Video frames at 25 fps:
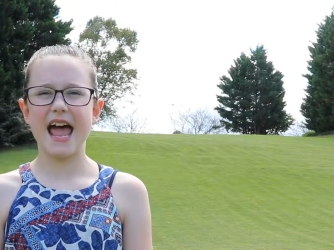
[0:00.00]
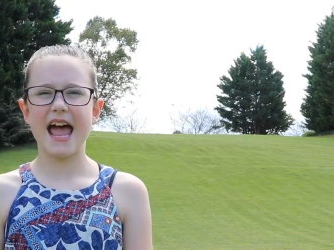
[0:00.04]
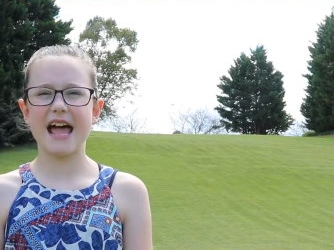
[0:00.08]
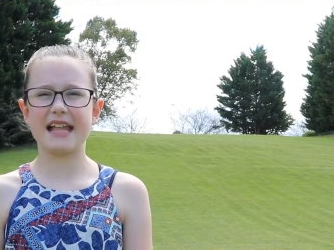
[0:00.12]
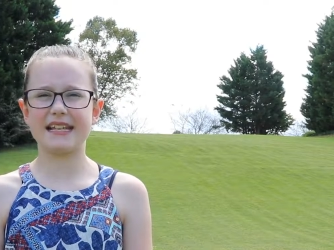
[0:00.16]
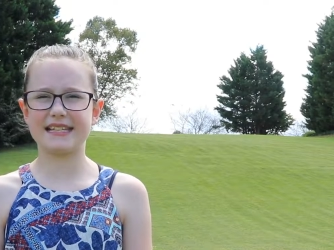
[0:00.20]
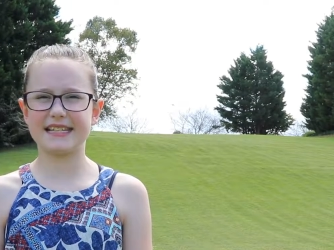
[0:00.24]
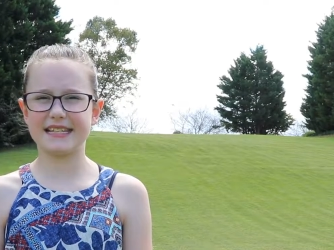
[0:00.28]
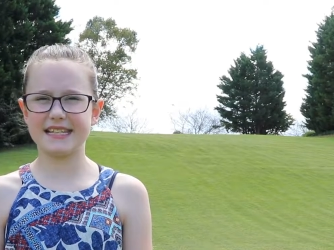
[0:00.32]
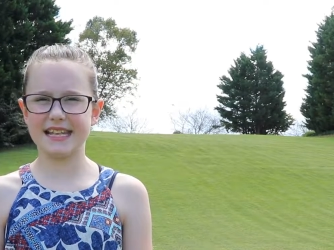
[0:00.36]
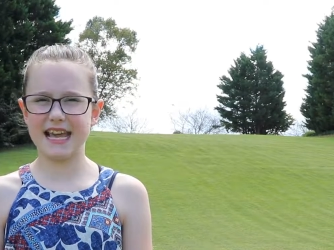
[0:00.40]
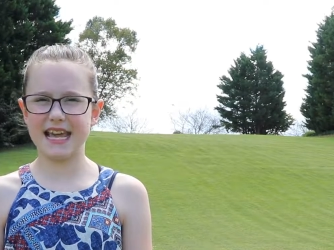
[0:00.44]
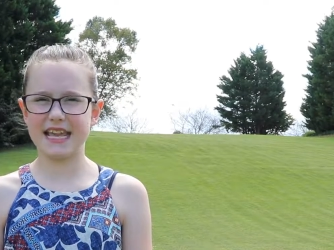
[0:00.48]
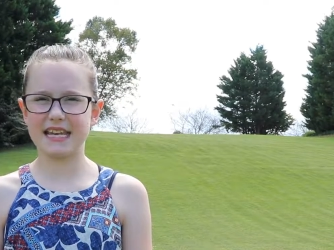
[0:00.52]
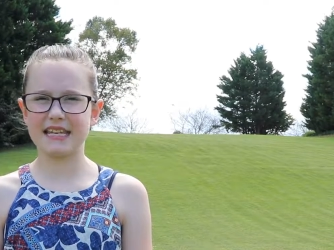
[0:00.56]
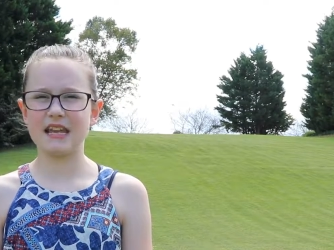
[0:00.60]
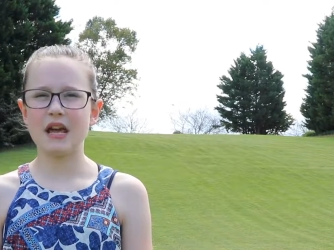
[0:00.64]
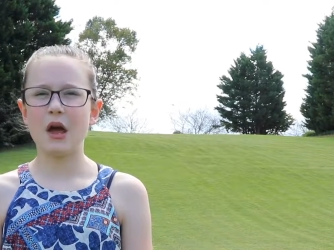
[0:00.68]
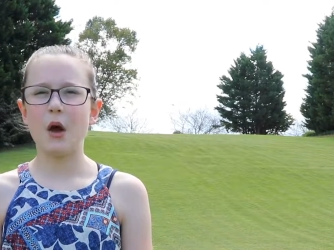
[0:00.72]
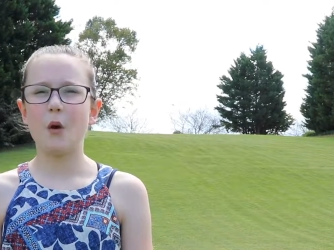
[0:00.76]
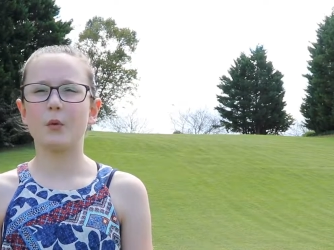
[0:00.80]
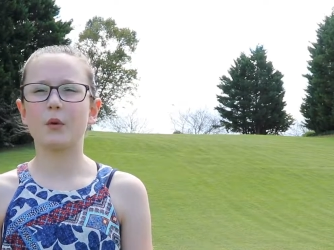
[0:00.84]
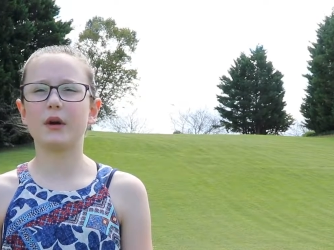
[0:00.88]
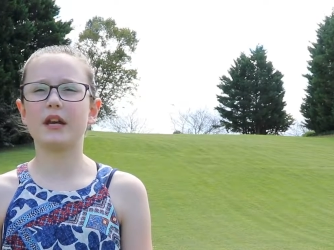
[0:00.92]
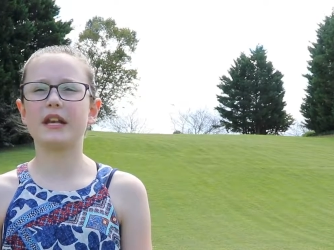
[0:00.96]
and sin,
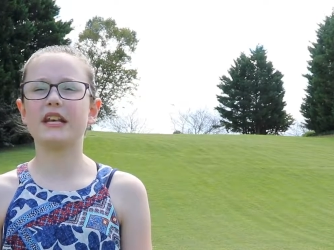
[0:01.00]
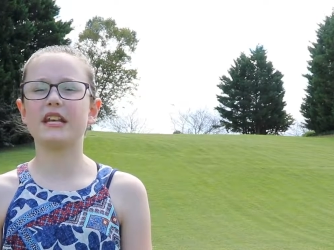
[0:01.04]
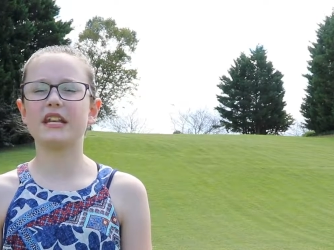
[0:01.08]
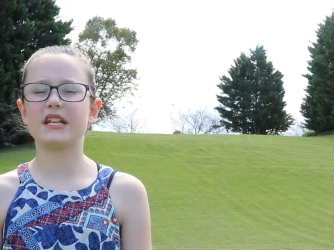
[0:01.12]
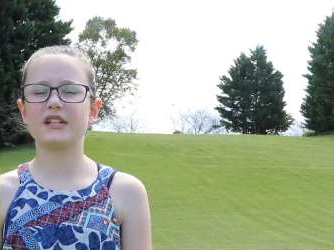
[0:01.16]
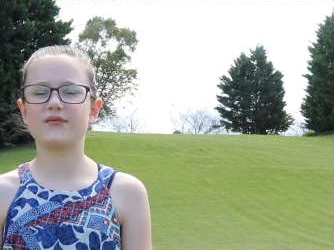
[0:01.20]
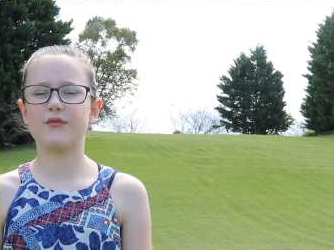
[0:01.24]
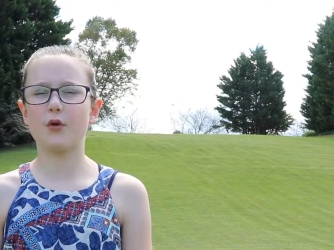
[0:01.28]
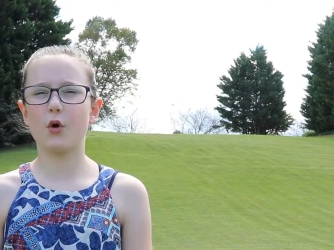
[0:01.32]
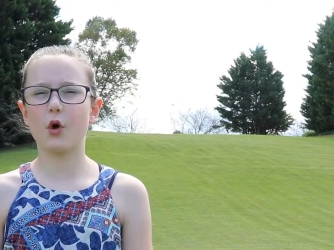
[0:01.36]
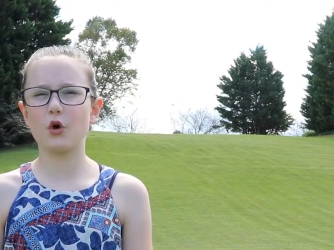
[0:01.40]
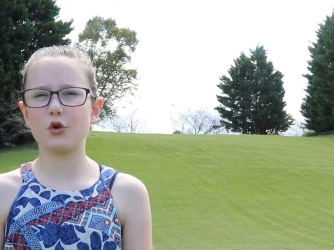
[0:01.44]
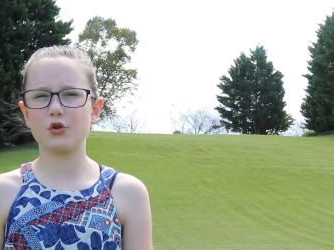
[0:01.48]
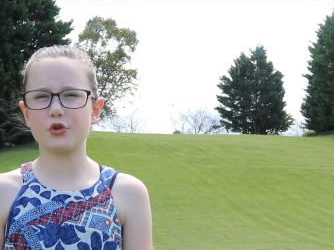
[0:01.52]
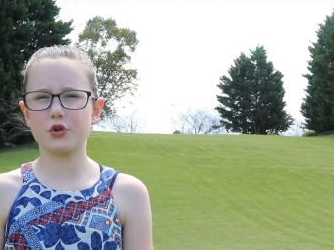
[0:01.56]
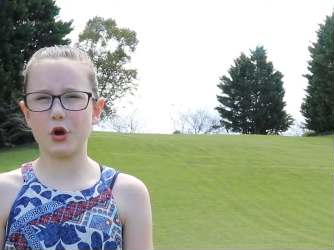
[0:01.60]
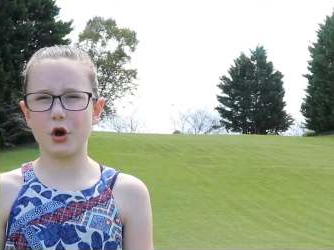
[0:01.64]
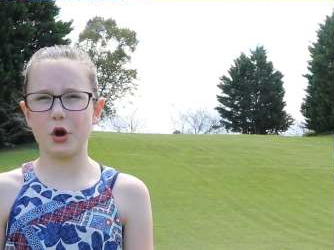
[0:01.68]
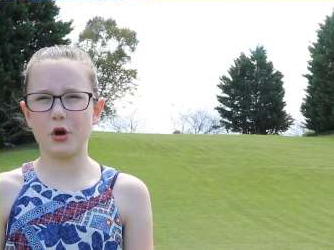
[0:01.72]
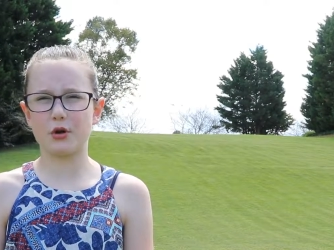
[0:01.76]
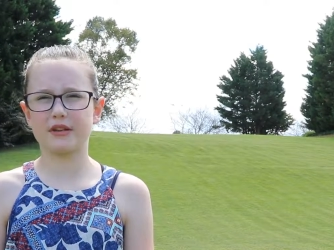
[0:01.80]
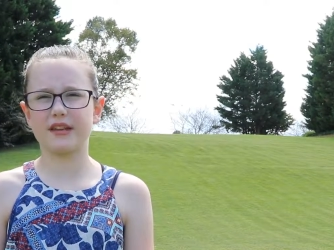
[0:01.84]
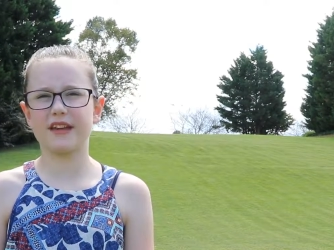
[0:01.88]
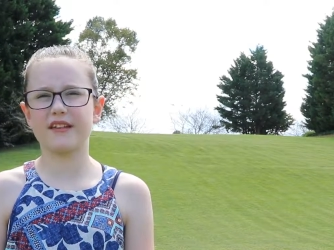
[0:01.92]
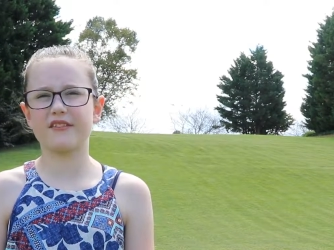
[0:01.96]
when it is full
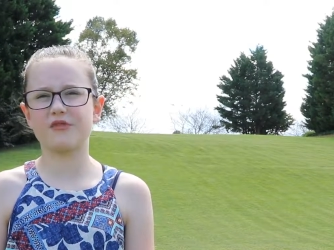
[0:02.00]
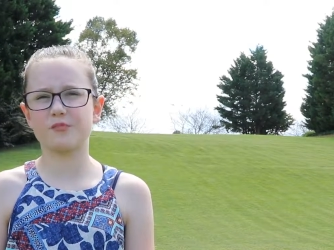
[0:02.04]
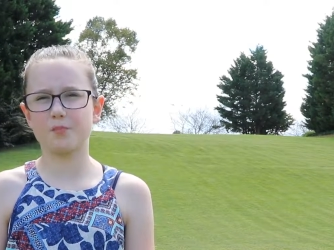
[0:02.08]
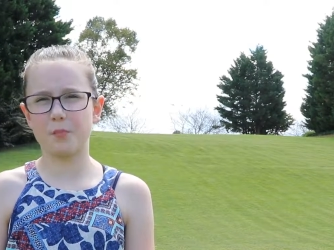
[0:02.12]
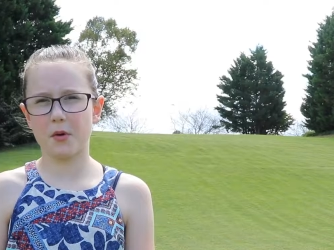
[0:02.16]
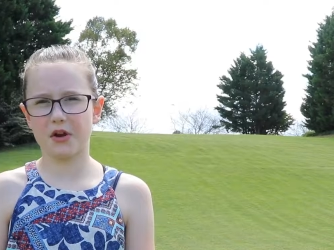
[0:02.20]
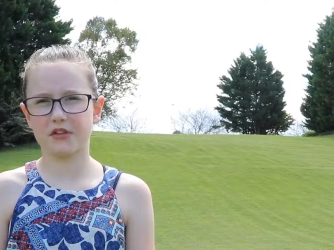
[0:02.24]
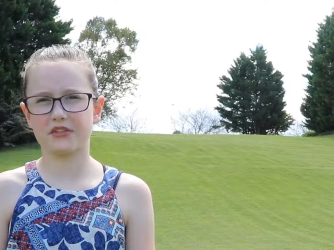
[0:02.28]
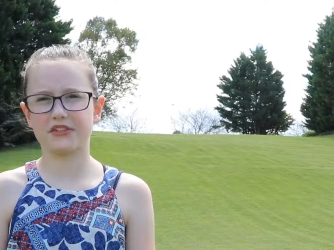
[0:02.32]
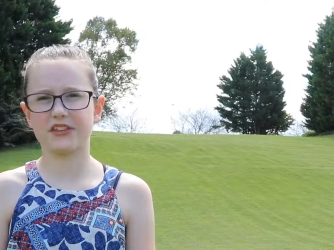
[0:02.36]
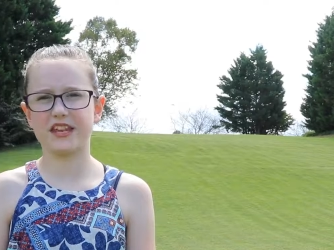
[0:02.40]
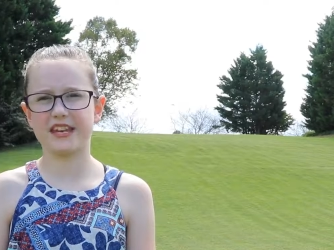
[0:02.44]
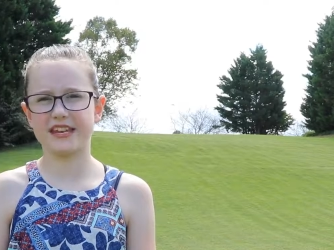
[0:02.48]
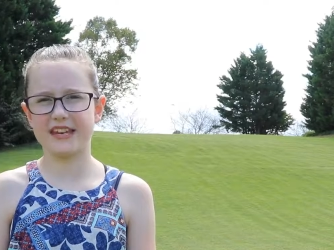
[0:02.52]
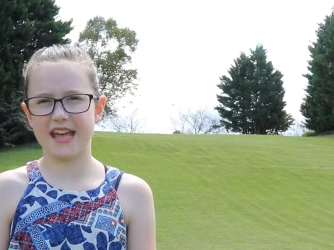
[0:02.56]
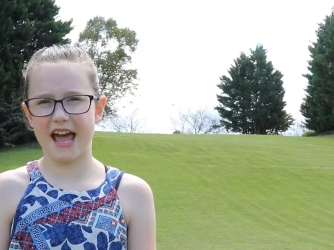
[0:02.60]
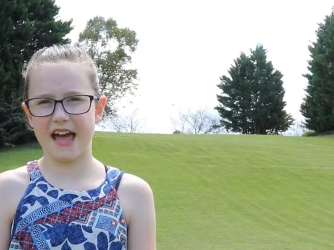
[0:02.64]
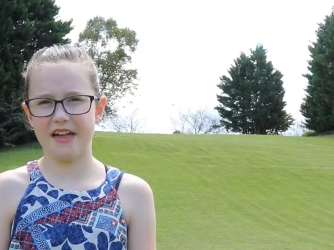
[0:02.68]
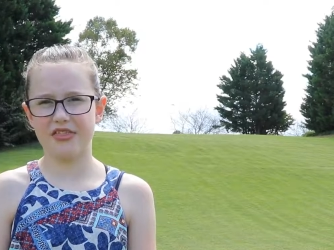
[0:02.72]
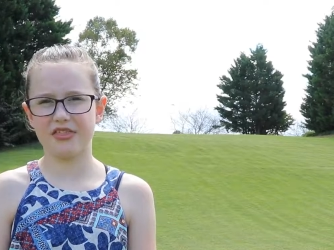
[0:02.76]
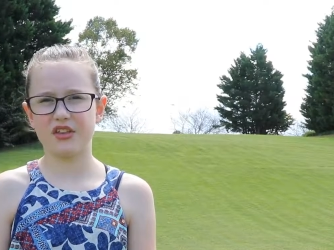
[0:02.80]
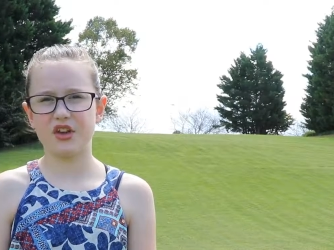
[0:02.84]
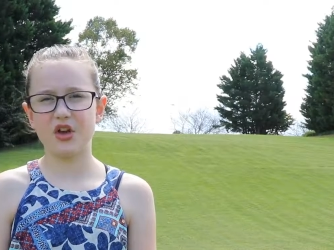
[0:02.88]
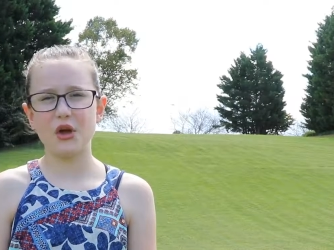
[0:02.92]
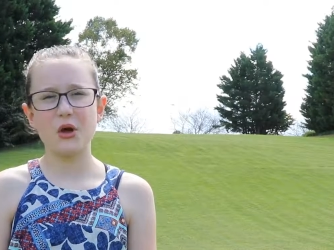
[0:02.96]
grown, gives birth to
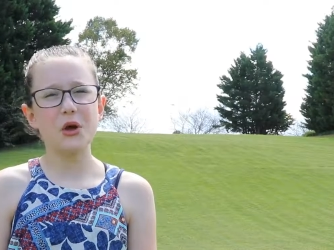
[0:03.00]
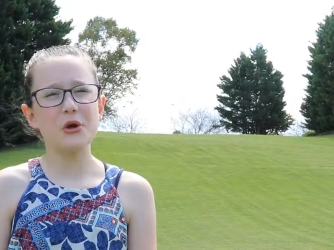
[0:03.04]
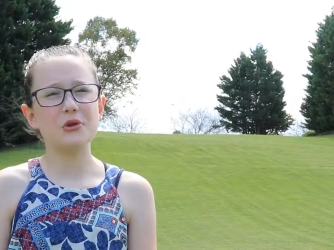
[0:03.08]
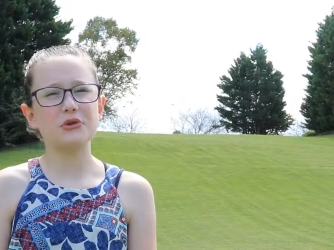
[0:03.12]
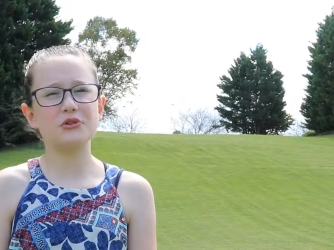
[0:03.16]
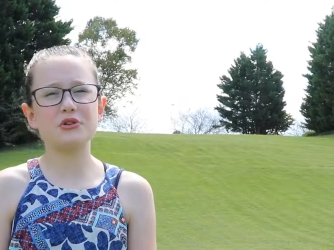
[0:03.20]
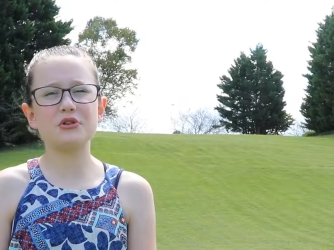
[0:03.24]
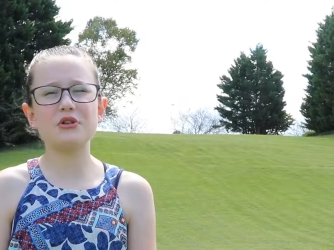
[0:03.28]
death.